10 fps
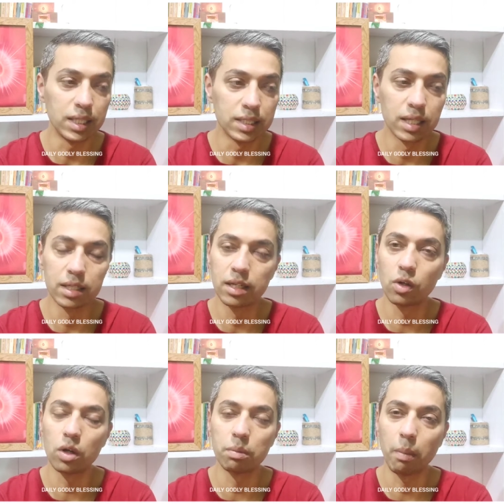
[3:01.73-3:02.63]
these things
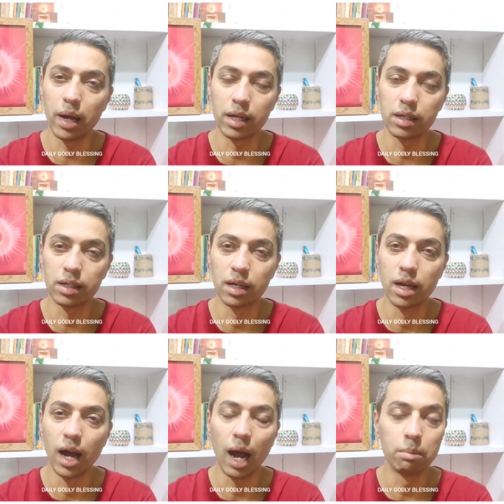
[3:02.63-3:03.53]
are not mine.
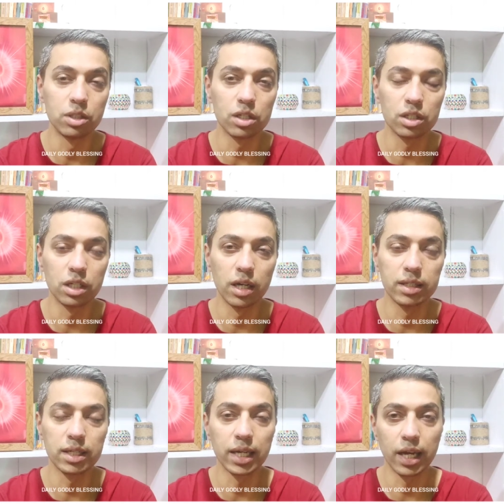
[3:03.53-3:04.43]
I'm just here
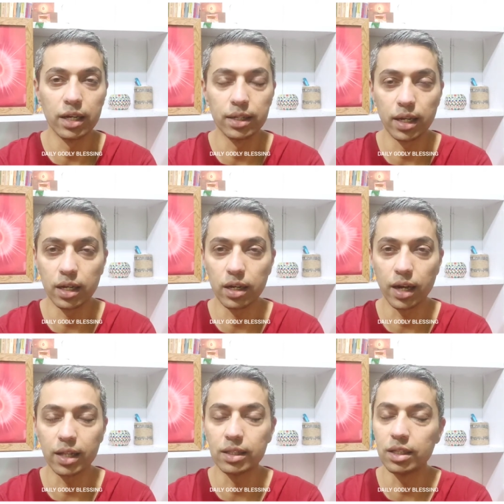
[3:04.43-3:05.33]
as a caretaker,
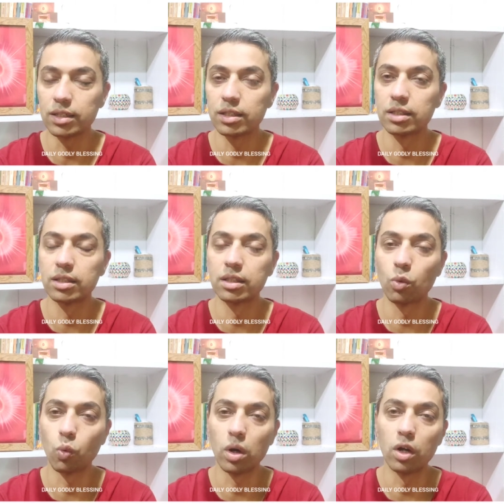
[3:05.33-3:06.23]
and this is the
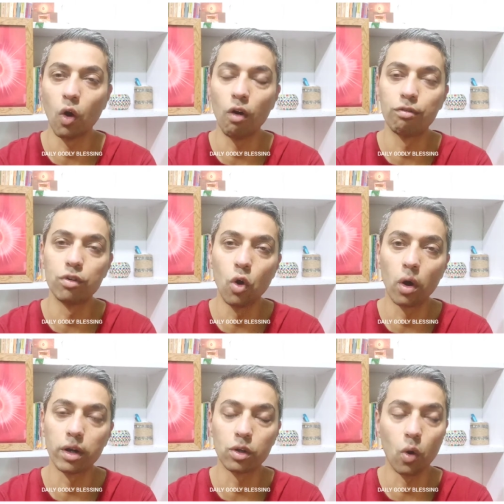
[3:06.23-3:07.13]
world of
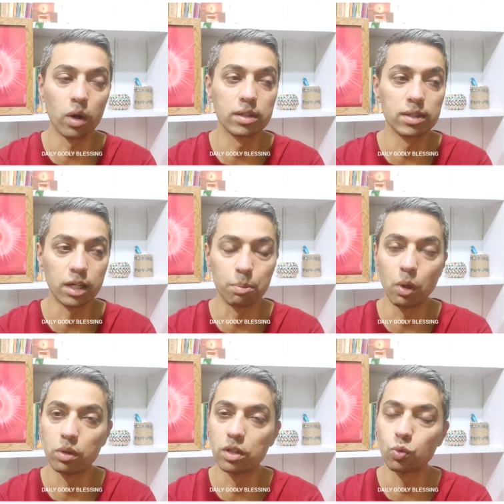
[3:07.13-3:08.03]
God, and God has sent
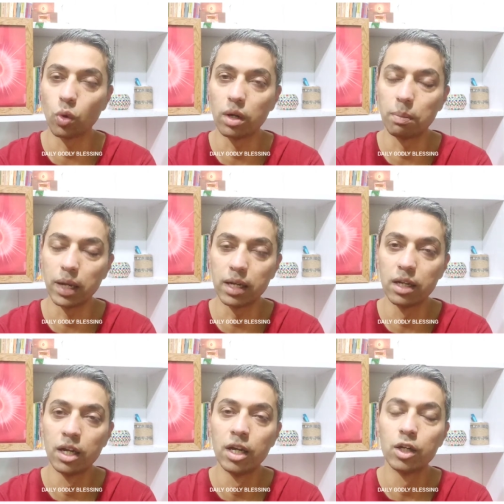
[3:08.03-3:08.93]
me on this world
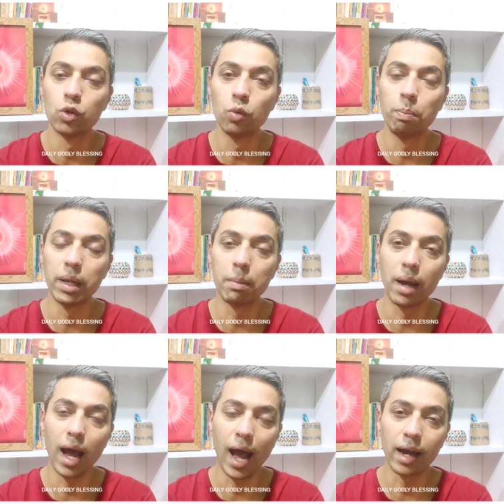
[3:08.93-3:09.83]
plane to play
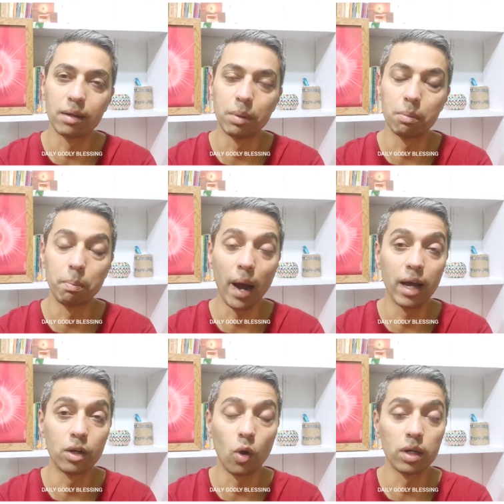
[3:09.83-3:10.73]
my act. But
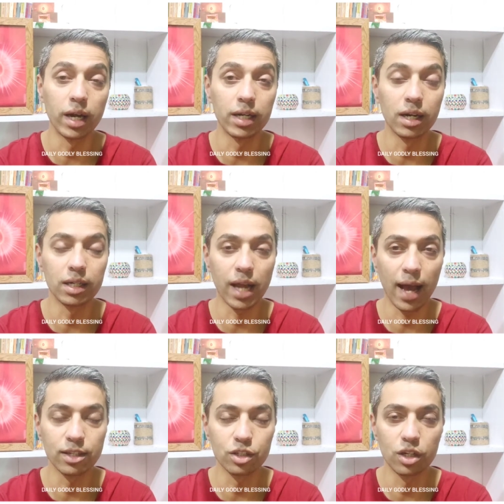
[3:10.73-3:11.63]
by not getting
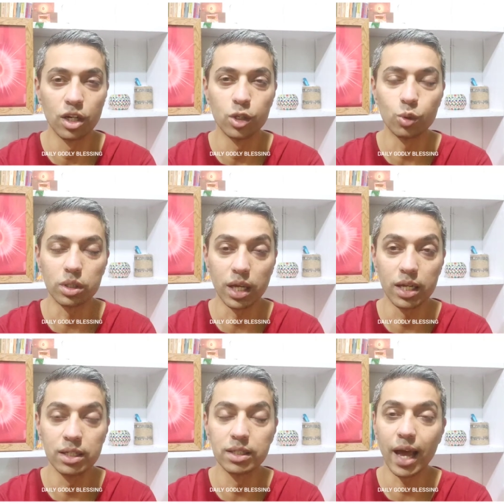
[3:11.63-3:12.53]
attached to
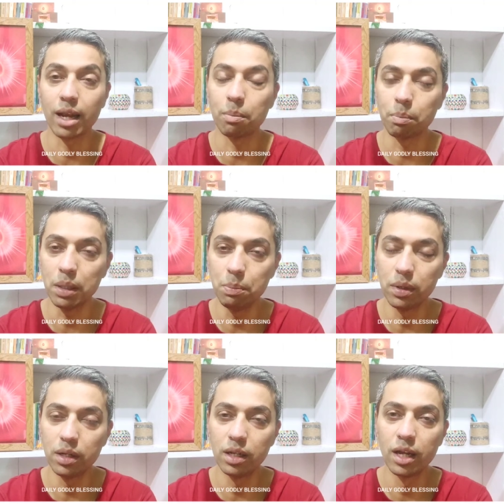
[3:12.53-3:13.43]
things and
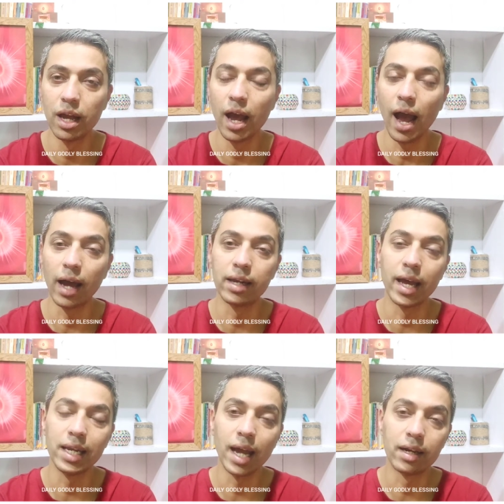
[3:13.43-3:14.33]
people and
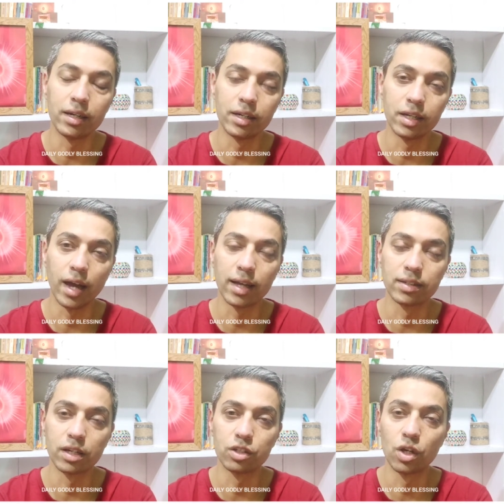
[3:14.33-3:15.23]
any identity as
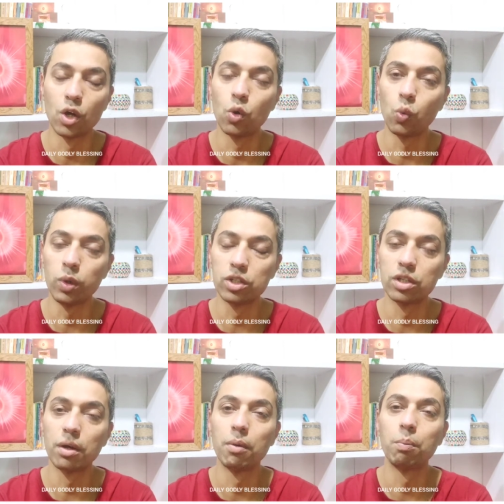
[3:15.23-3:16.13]
such, which